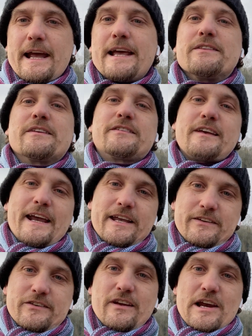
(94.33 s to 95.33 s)
In the
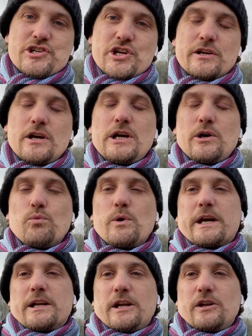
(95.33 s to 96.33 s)
second session, we're
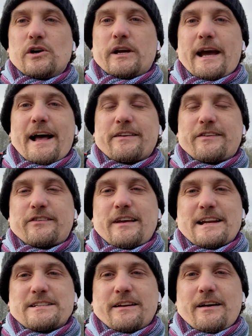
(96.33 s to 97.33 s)
going to look at
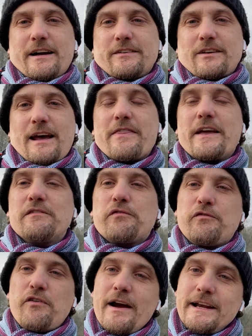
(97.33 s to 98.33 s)
satellites. And then
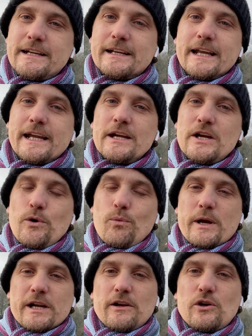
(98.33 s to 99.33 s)
finally,
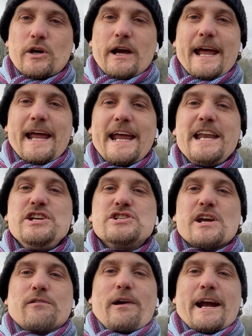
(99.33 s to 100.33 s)
we're going to look at
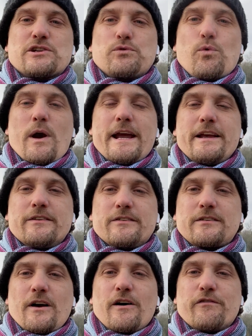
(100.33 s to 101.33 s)
indirect
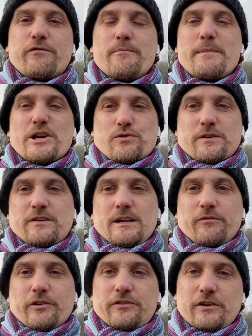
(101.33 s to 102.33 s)
ways of measuring sea
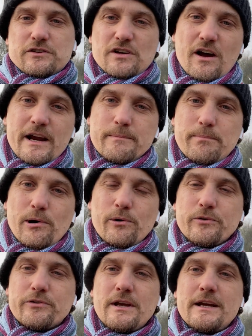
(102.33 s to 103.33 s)
level. So tide
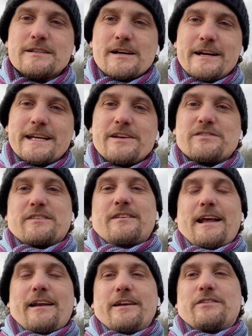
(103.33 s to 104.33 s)
poles, tide gauges and
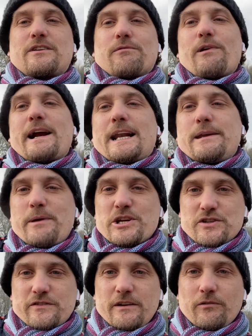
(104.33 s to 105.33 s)
satellites directly
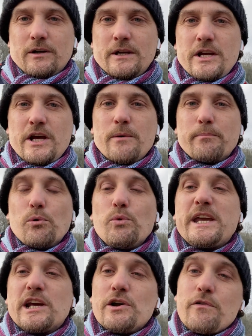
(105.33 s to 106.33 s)
measure sea level. But we
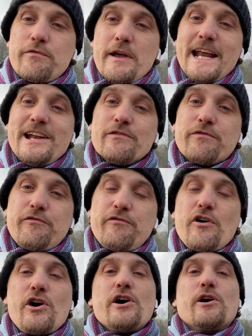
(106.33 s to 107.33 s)
can
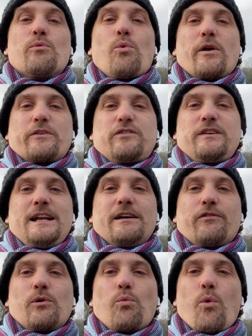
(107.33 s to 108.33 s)
infer what sea
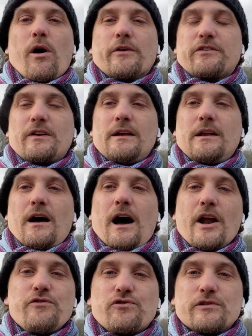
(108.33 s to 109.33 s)
level was
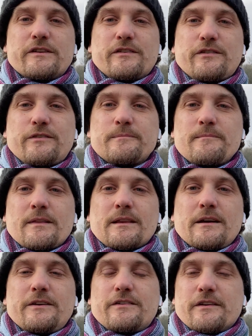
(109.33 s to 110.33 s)
hundreds
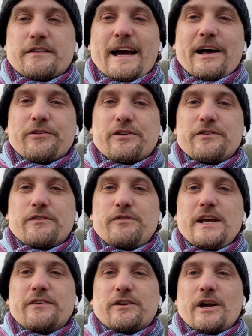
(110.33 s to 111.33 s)
to thousands of
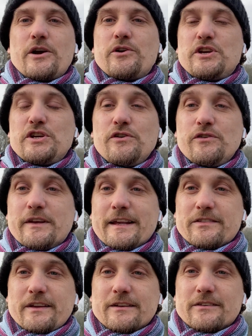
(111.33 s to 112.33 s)
years ago using
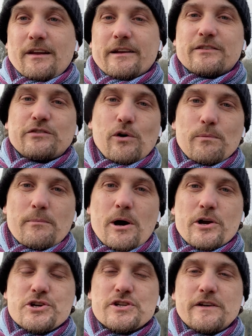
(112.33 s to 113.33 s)
things like salt
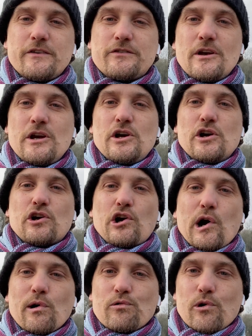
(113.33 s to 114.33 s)
marshes,
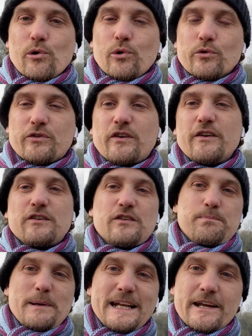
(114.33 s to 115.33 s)
corals,
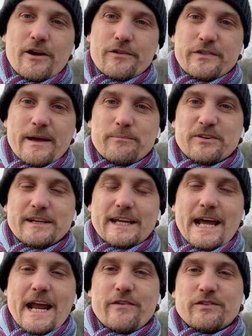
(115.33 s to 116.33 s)
speleothems in
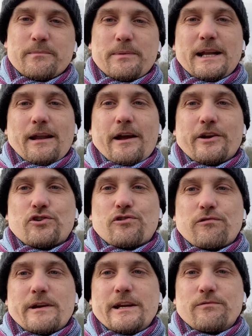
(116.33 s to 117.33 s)
caves, a bit like
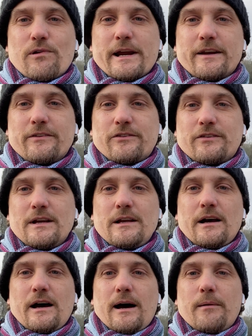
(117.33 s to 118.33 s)
tree rings,
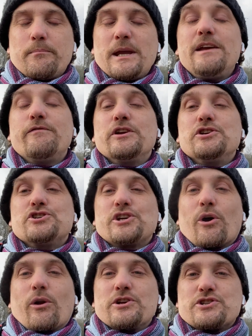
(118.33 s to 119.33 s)
even
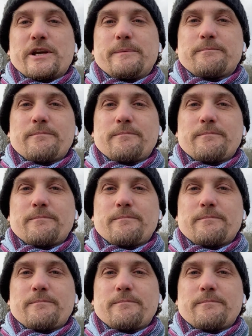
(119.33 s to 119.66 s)
geology.